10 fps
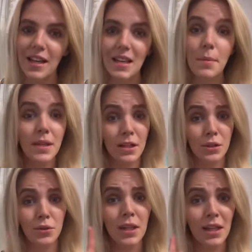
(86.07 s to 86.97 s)
except
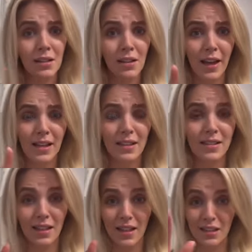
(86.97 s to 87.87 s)
I do need
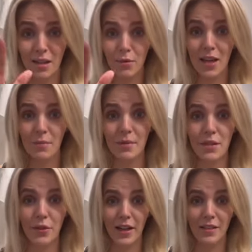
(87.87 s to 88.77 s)
likes, like double tap
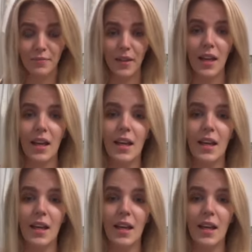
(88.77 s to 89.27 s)
the screen.